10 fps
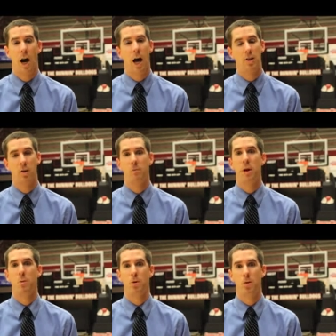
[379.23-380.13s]
I'd love to
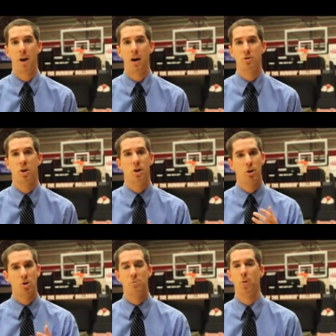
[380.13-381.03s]
be able to announce
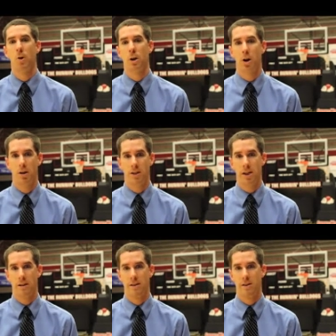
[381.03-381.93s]
your sporting
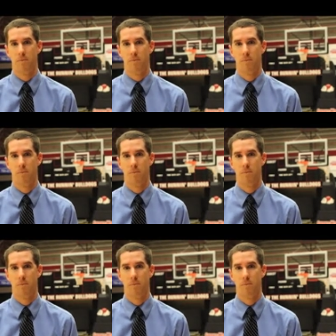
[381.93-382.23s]
contest.